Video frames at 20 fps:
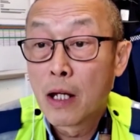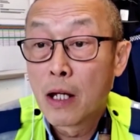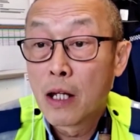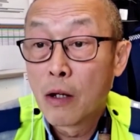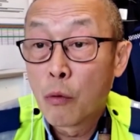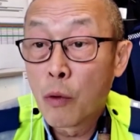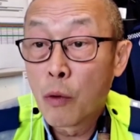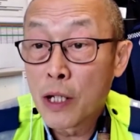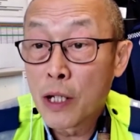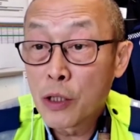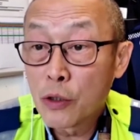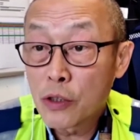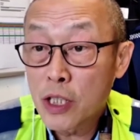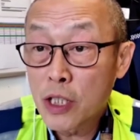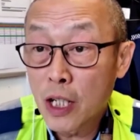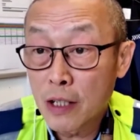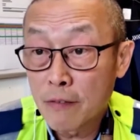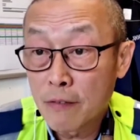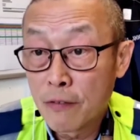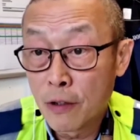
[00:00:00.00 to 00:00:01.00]
When you
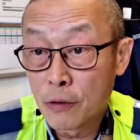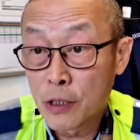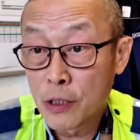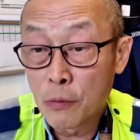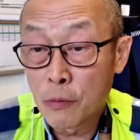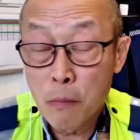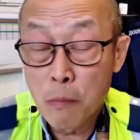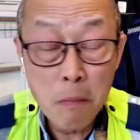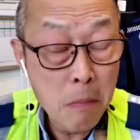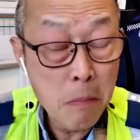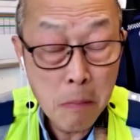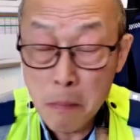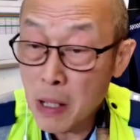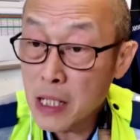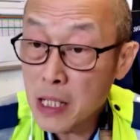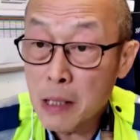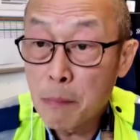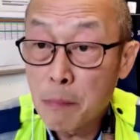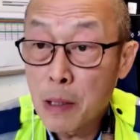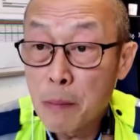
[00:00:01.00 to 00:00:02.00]
take photo,
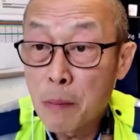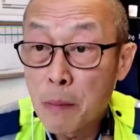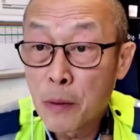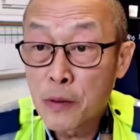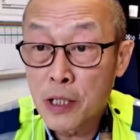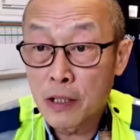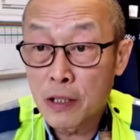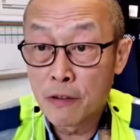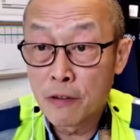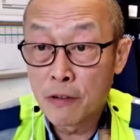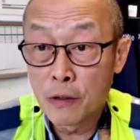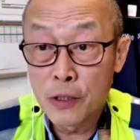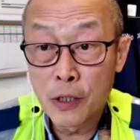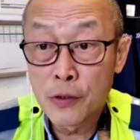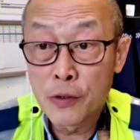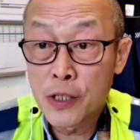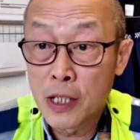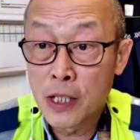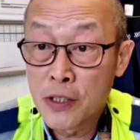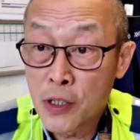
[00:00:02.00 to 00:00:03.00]
many people take photos
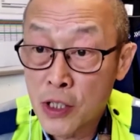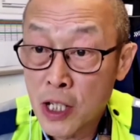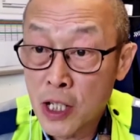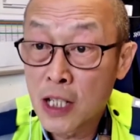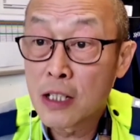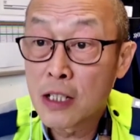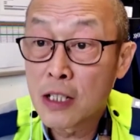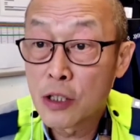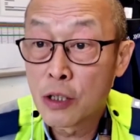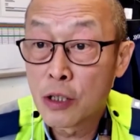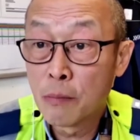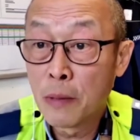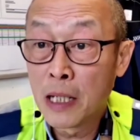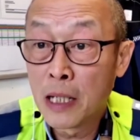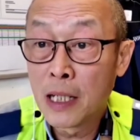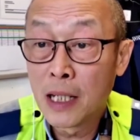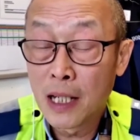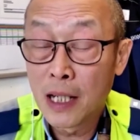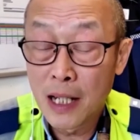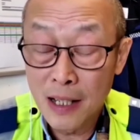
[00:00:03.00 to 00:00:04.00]
and send to
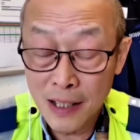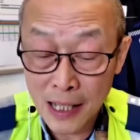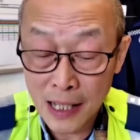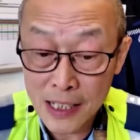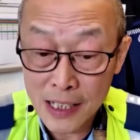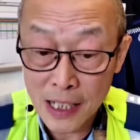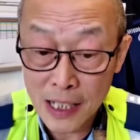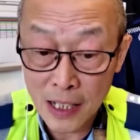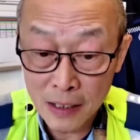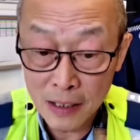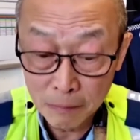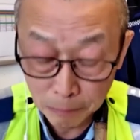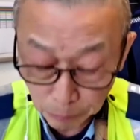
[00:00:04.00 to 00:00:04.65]
me later.